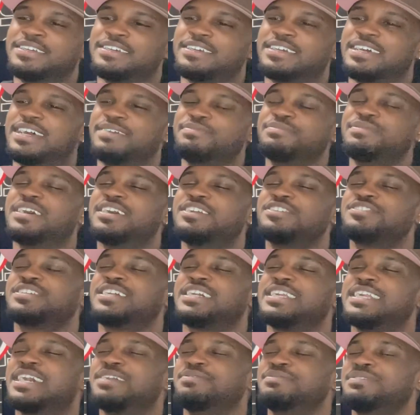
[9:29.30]
I'm not
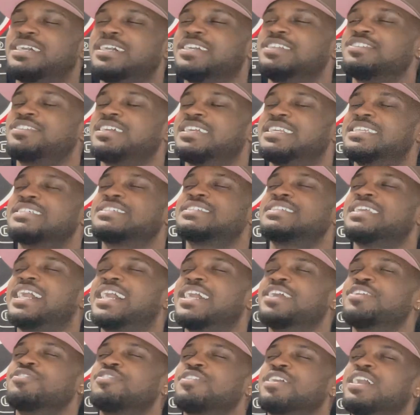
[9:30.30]
trying to
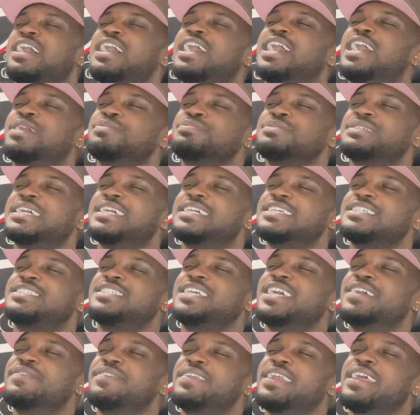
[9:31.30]
slide on the ops at
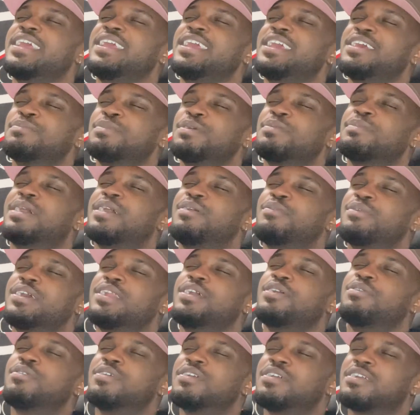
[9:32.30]
7 a.m. on my way to
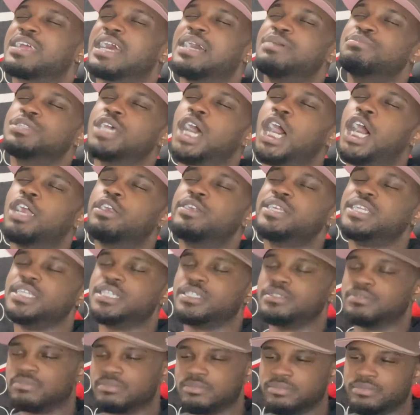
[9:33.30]
work. I'm sorry.
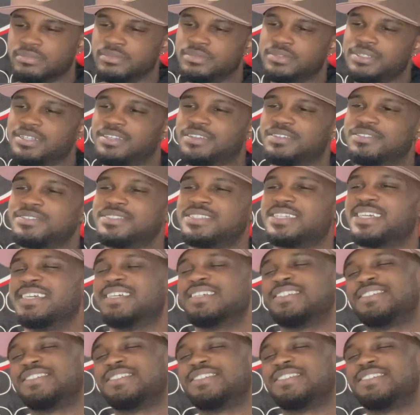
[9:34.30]
You know what I'm saying?